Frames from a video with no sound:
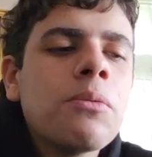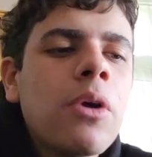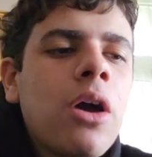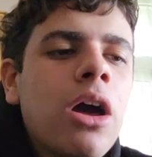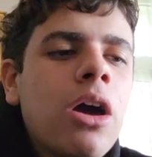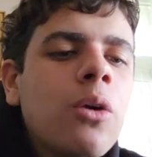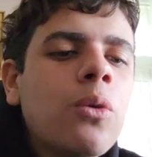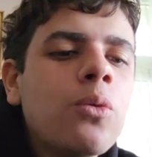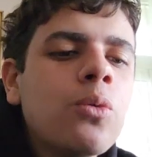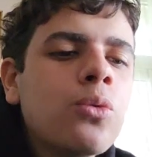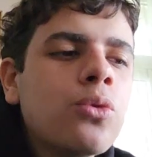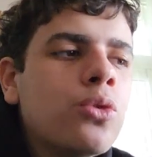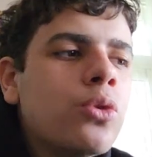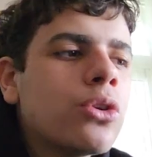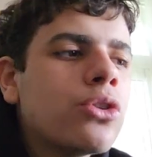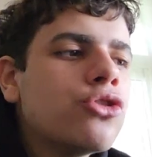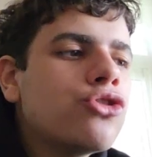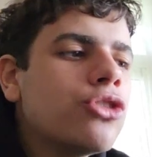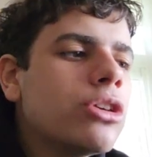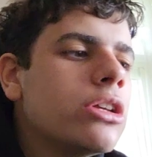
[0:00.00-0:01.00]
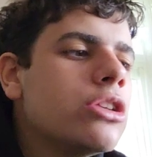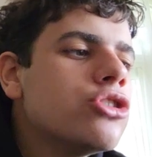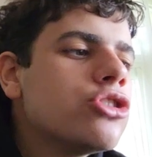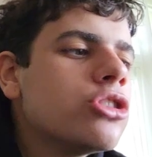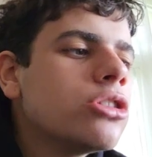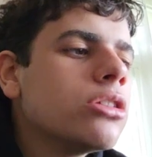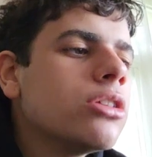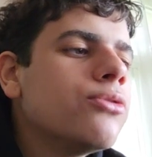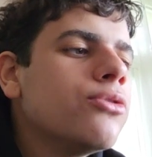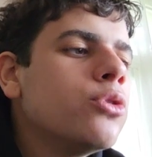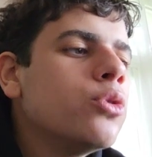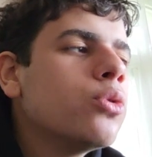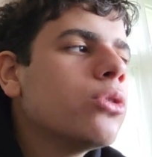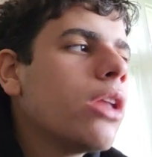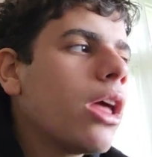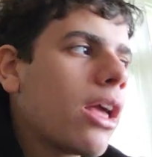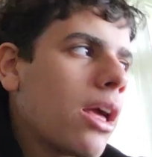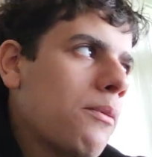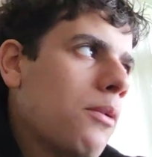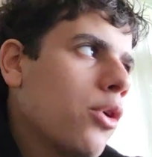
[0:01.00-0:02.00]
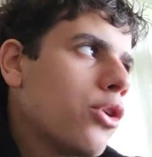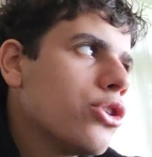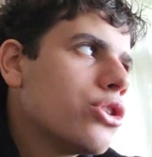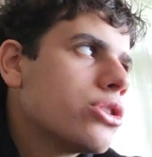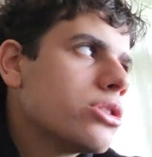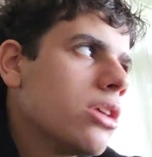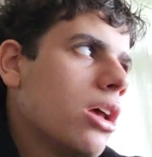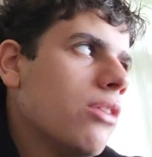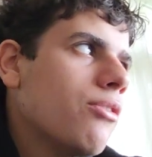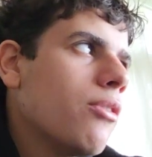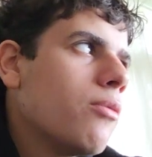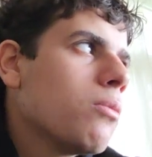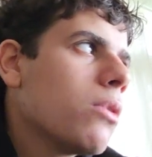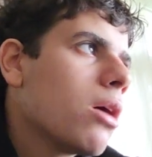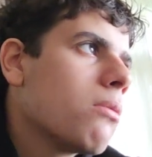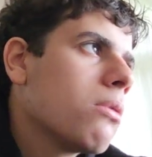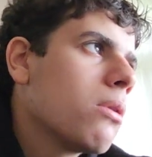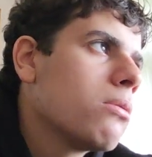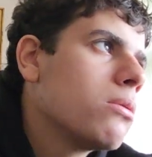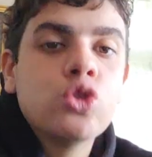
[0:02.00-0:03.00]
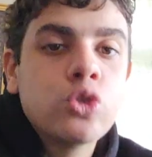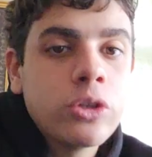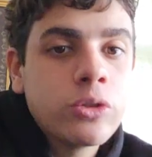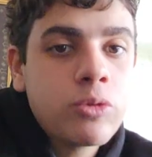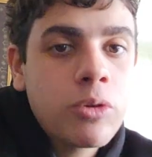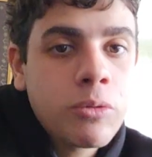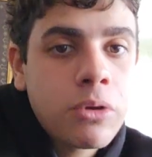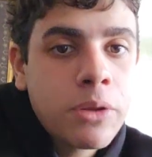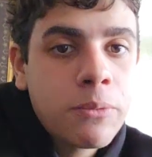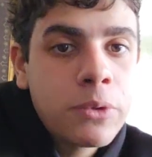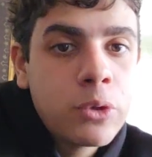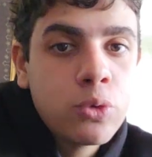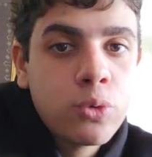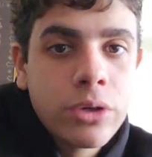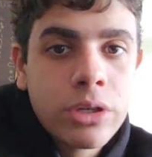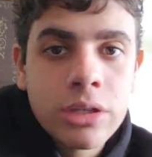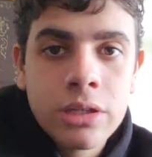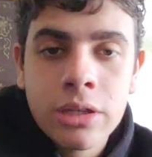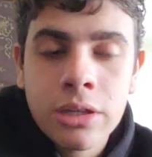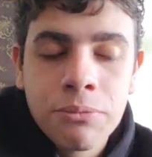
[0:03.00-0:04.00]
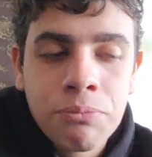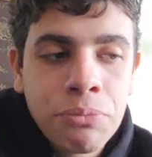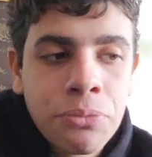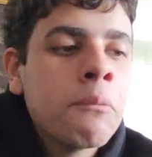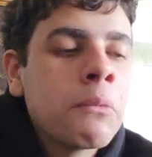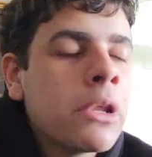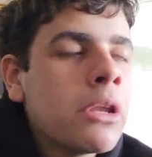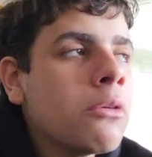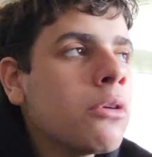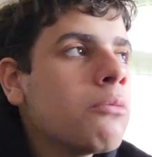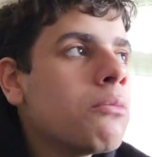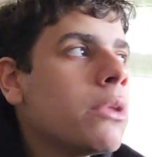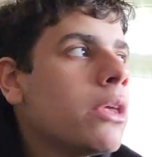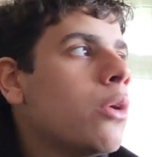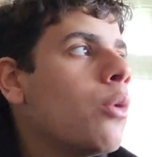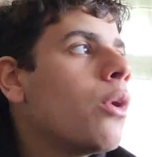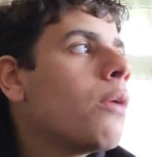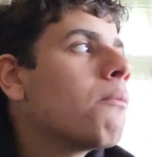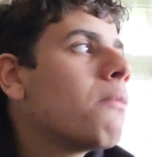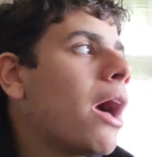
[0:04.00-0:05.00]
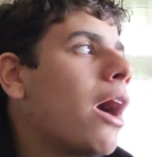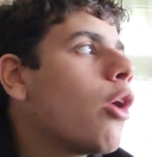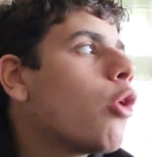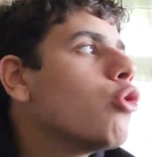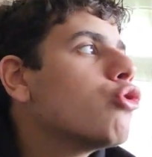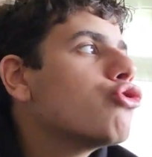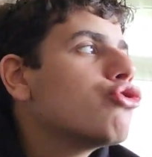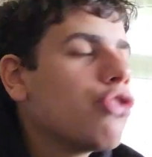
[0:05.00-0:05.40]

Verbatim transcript: about how you can change the stuff you don't like about yourself and that. So that's what I'm gonna be doing today. I'm gonna be going back on